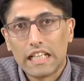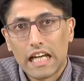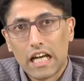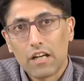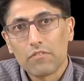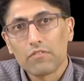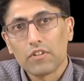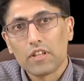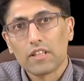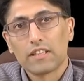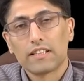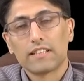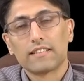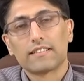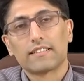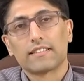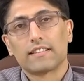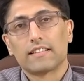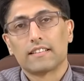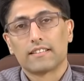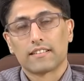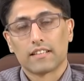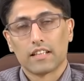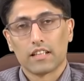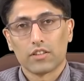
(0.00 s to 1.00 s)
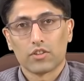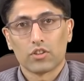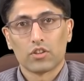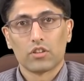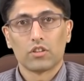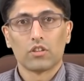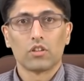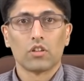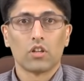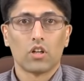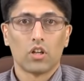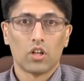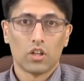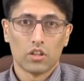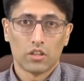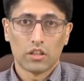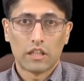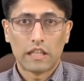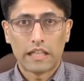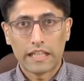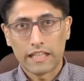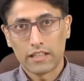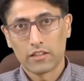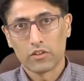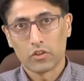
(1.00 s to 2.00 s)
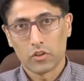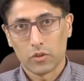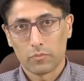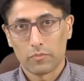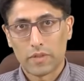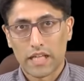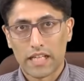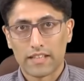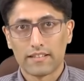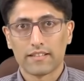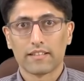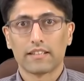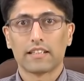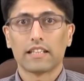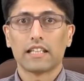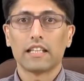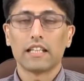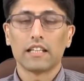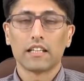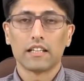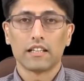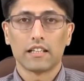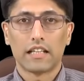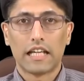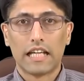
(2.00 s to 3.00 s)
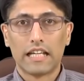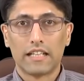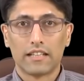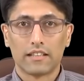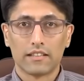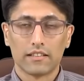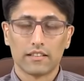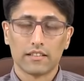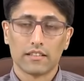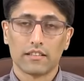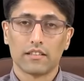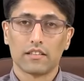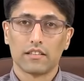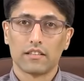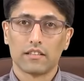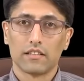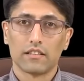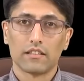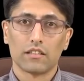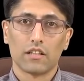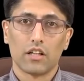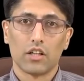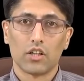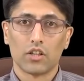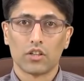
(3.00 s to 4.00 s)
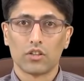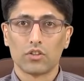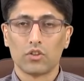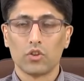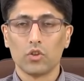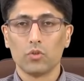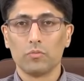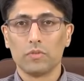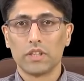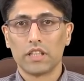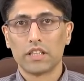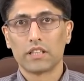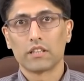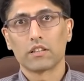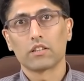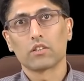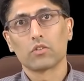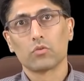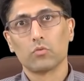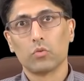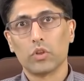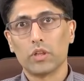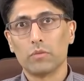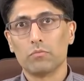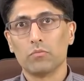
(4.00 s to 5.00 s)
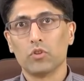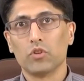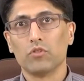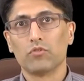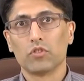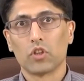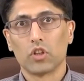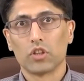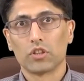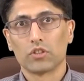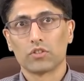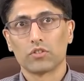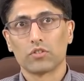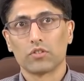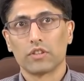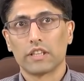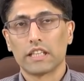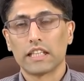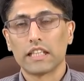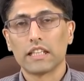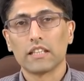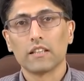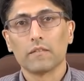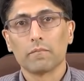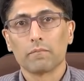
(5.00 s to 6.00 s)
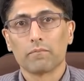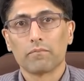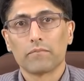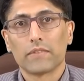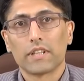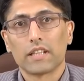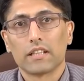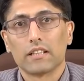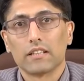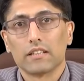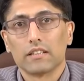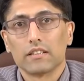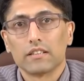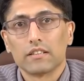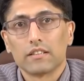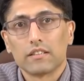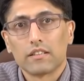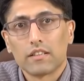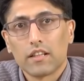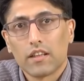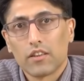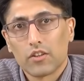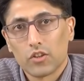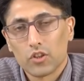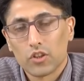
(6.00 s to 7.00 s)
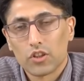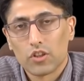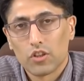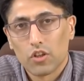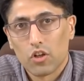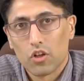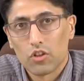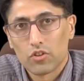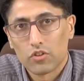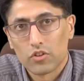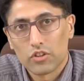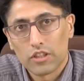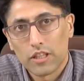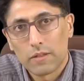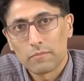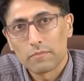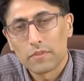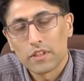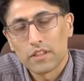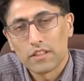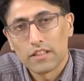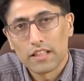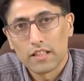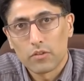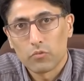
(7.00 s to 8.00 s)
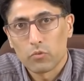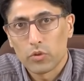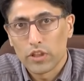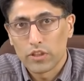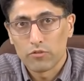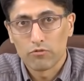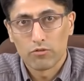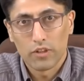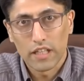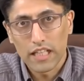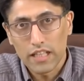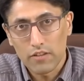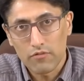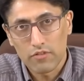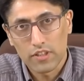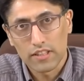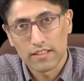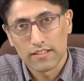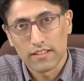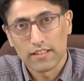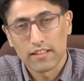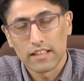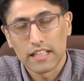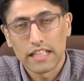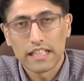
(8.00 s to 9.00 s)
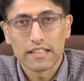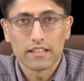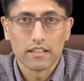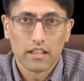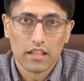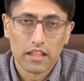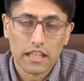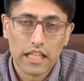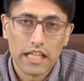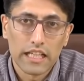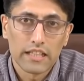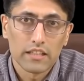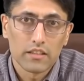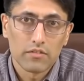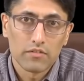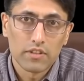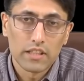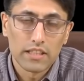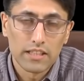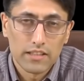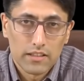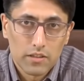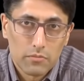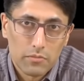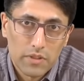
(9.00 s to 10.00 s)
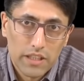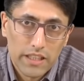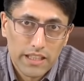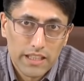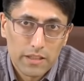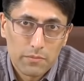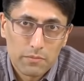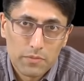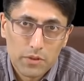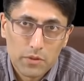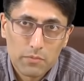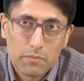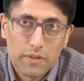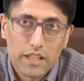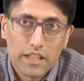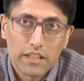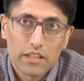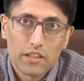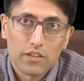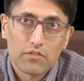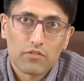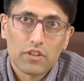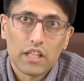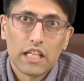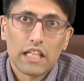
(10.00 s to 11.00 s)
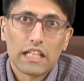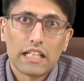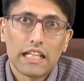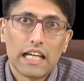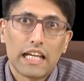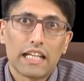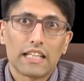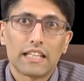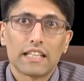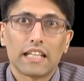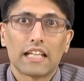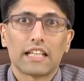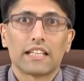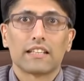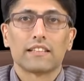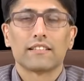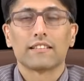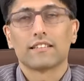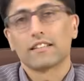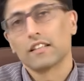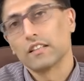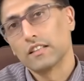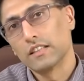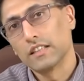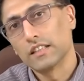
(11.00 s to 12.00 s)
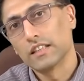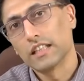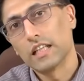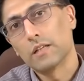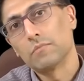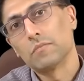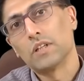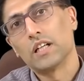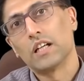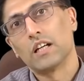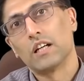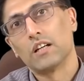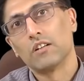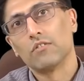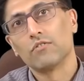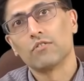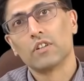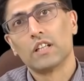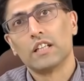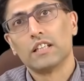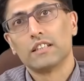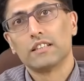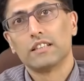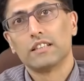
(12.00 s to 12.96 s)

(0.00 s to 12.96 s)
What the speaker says: After this discussion on legal capacity and on humanness, we move on to the third concept that we revisit in the light of the disability perspective, and that is the dilemma of